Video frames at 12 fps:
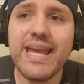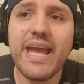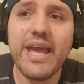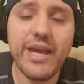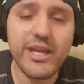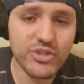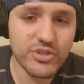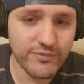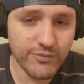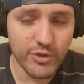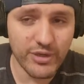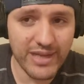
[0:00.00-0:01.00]
hedged
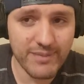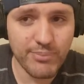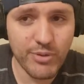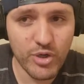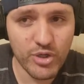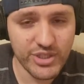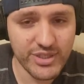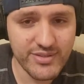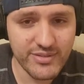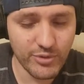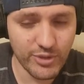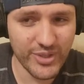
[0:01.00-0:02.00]
for, like
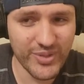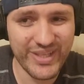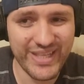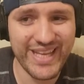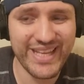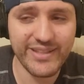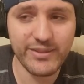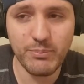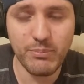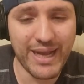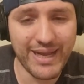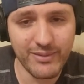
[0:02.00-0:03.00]
purchased or created
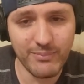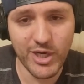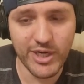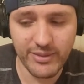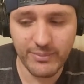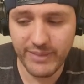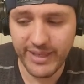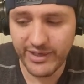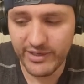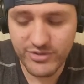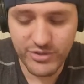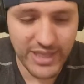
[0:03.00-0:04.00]
by the market
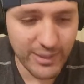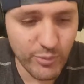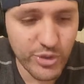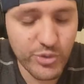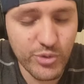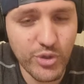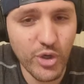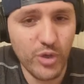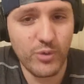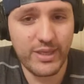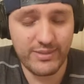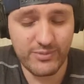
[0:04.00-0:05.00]
maker. So like when you
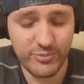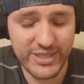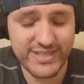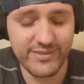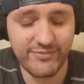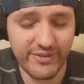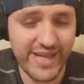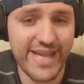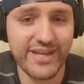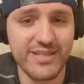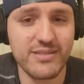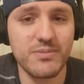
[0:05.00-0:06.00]
go, and reason for
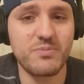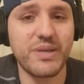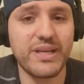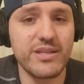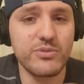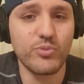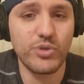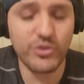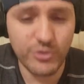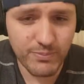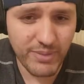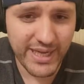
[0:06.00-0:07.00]
that is, is because when
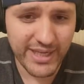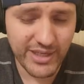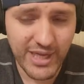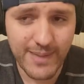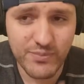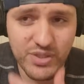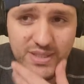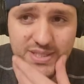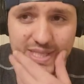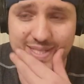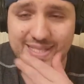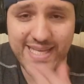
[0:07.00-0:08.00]
you buy options,
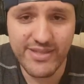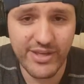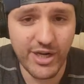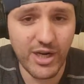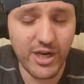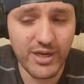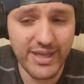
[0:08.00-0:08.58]
let's say they are